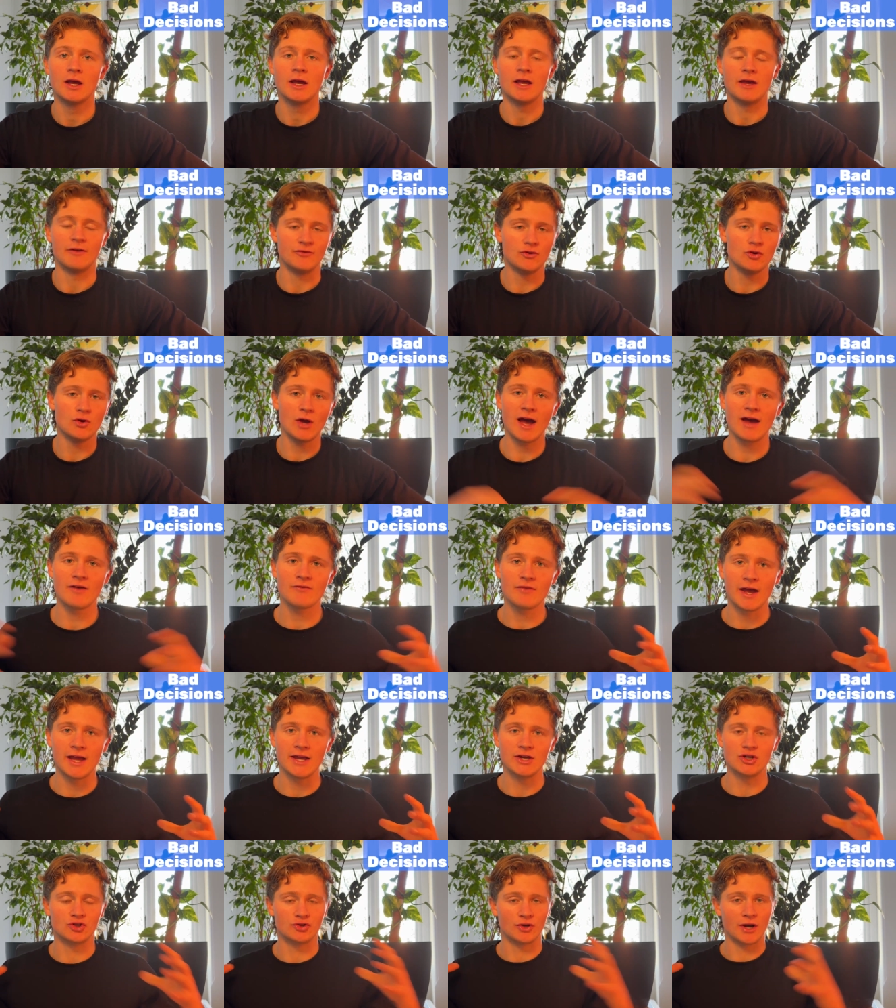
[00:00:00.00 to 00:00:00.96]
If you have
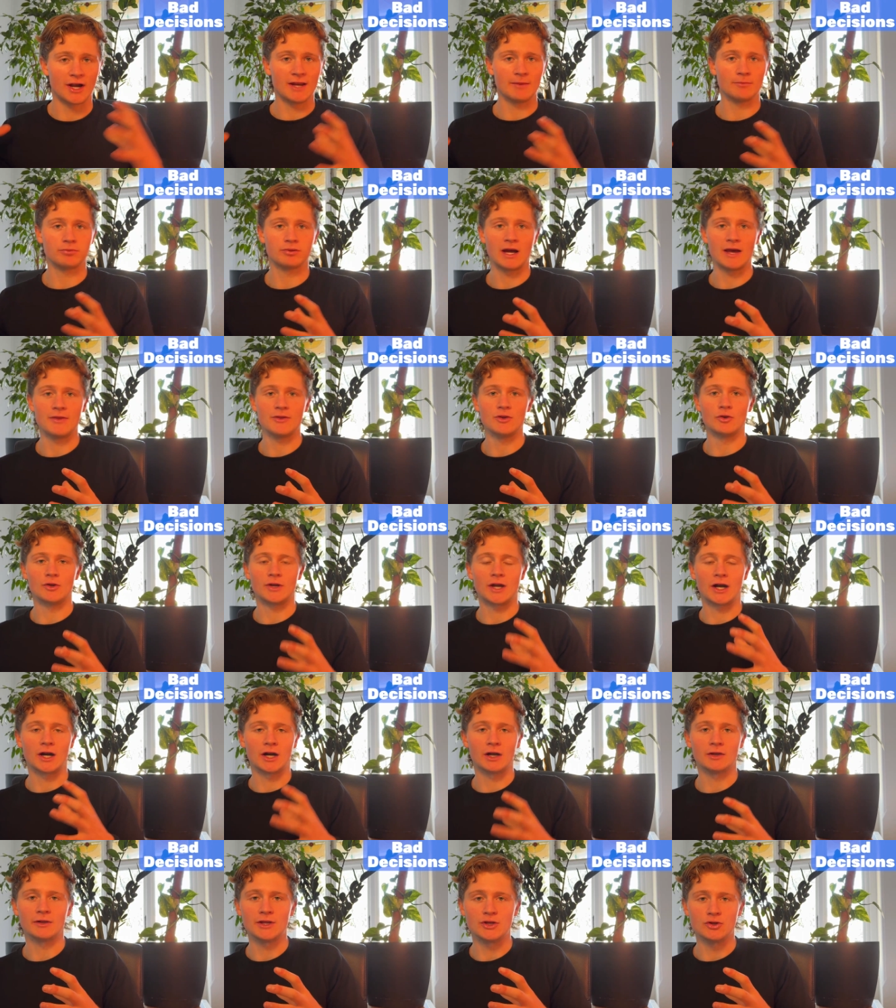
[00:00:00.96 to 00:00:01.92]
a training plan that you're
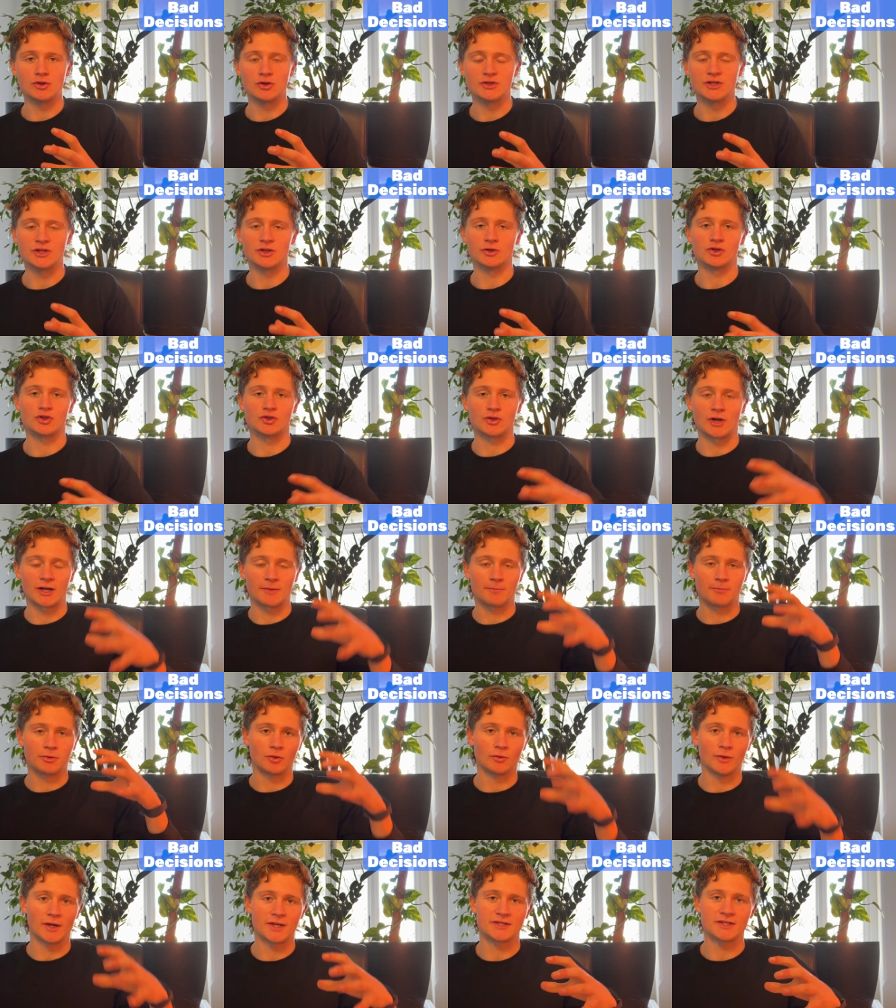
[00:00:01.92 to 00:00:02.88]
currently using, you're trying to
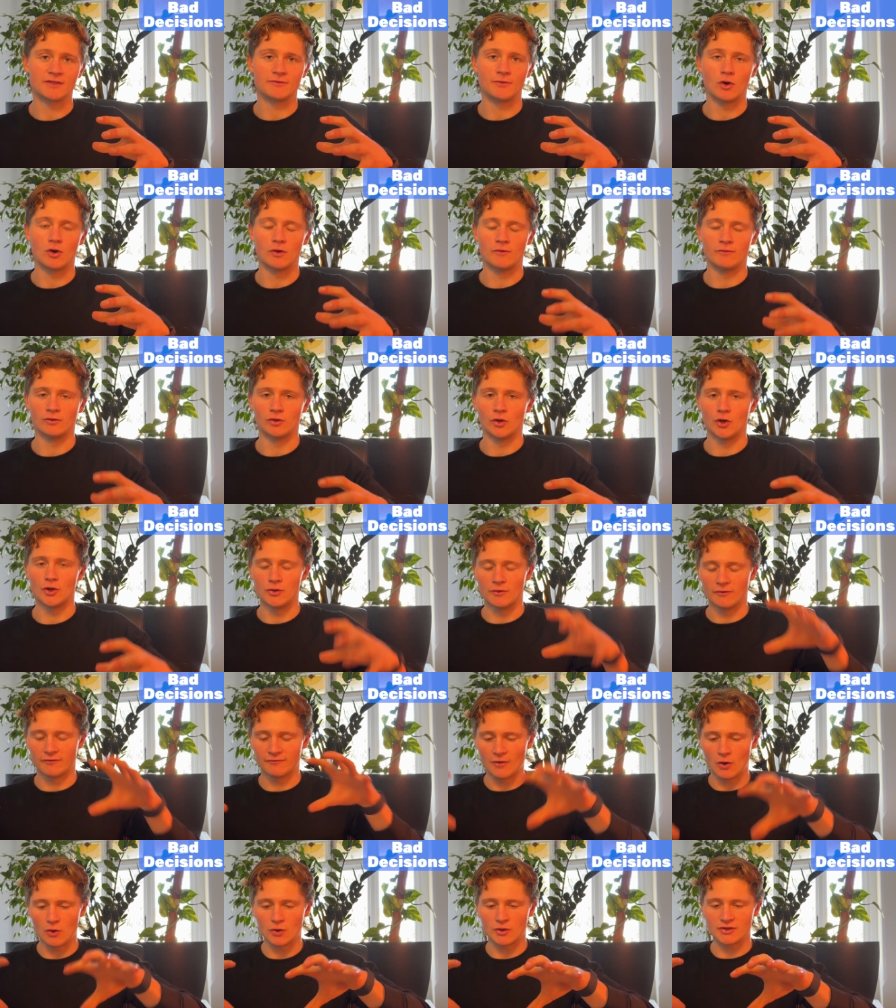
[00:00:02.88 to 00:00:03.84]
progressive overload, you're
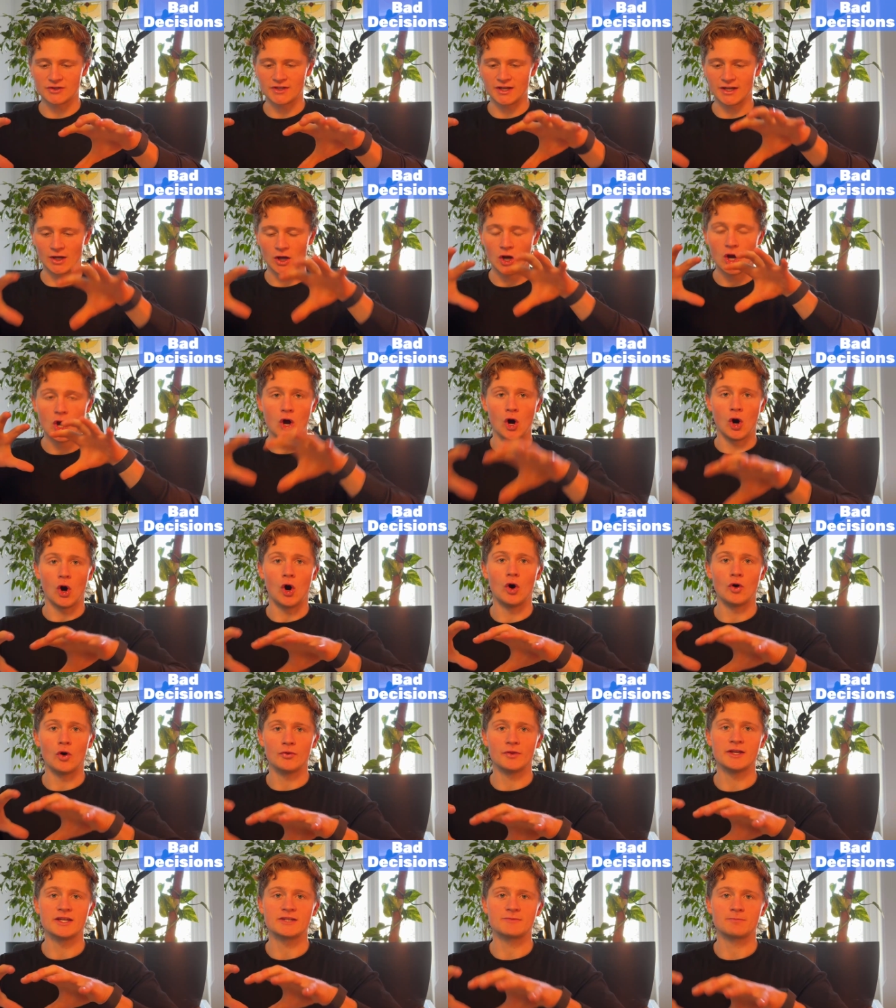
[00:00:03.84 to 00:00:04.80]
focusing
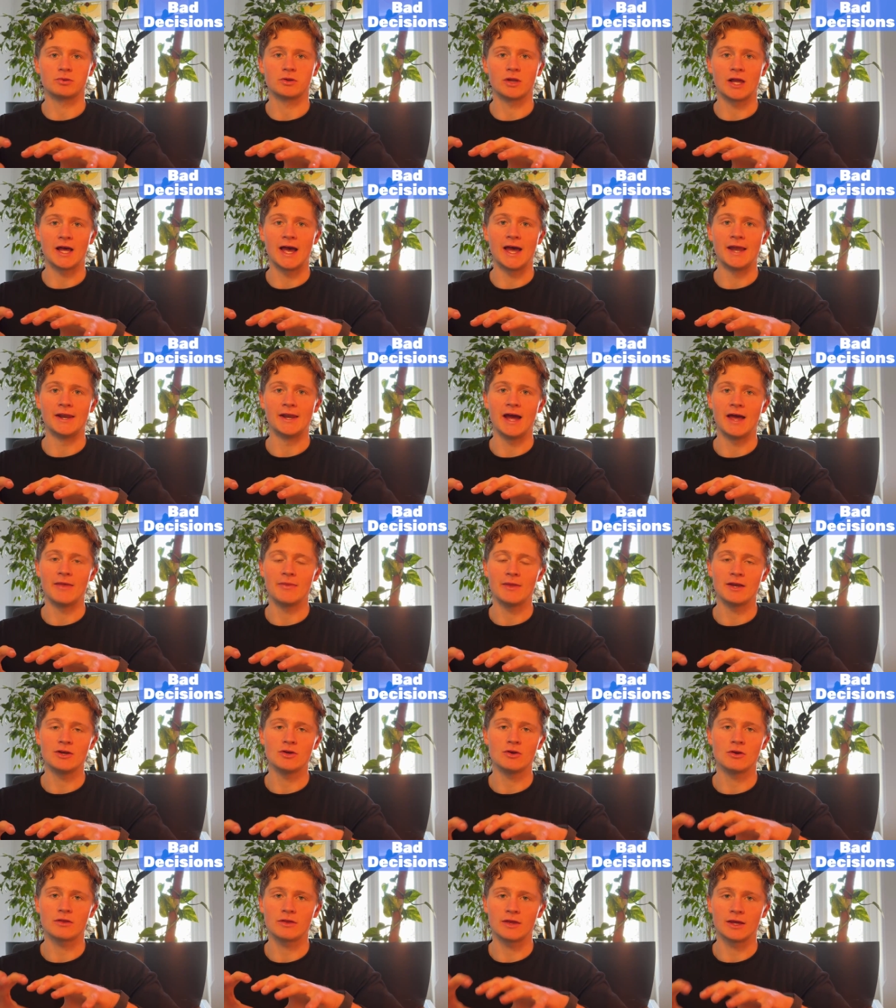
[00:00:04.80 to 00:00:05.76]
on this plan, and
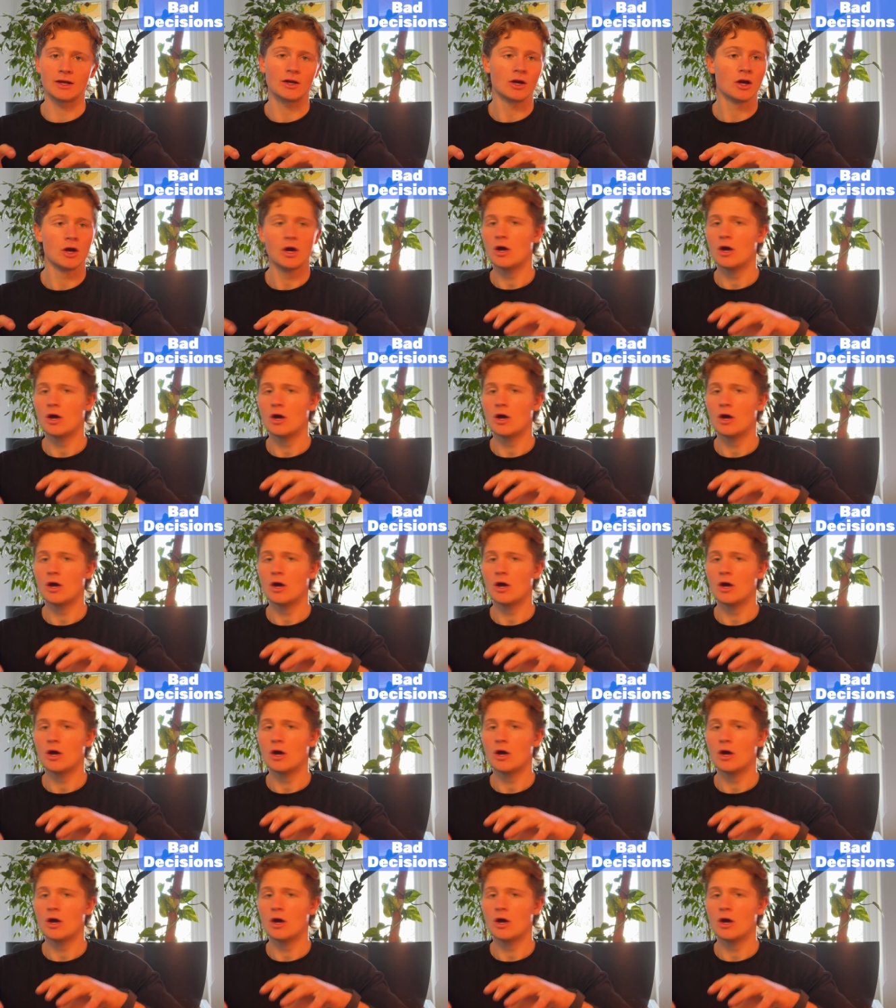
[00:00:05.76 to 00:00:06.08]
then you think,